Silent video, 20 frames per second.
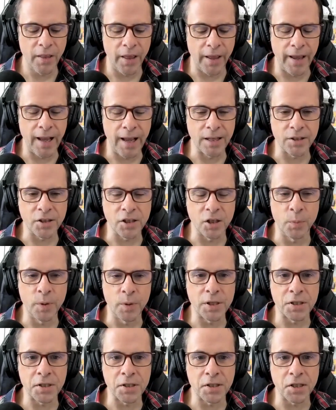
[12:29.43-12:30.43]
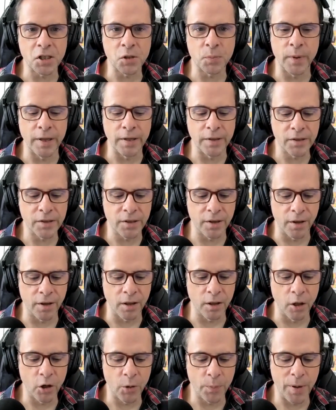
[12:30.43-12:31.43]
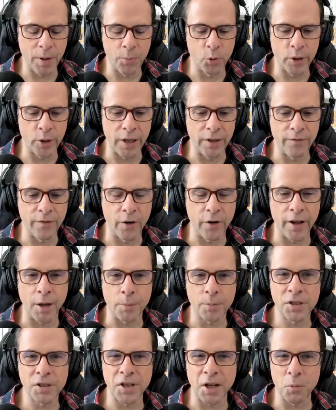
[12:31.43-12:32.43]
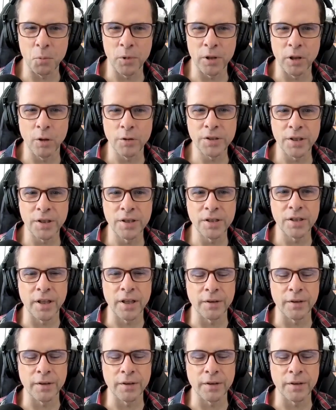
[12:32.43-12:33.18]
They are just a business expense. A lot of people get very upset with losses.